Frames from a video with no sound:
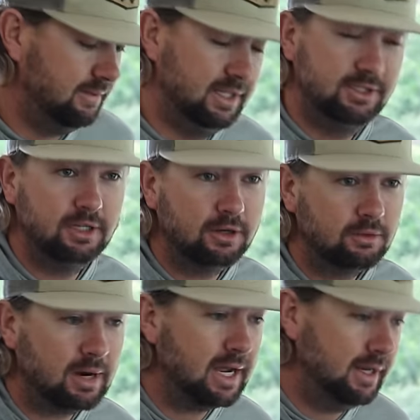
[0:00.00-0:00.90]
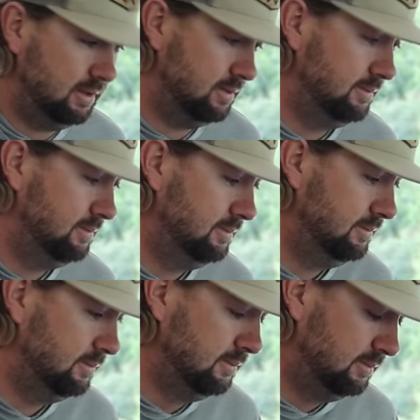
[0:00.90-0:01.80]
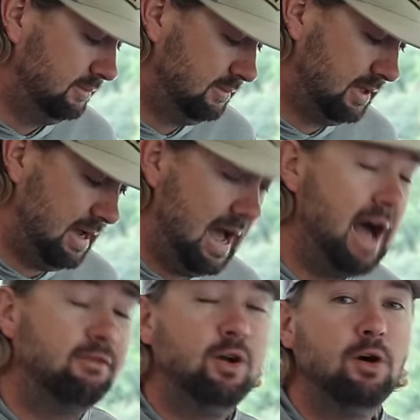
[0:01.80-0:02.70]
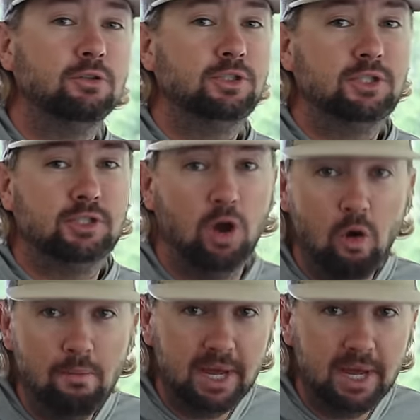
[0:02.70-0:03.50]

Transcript: this sucker right here. I've caught so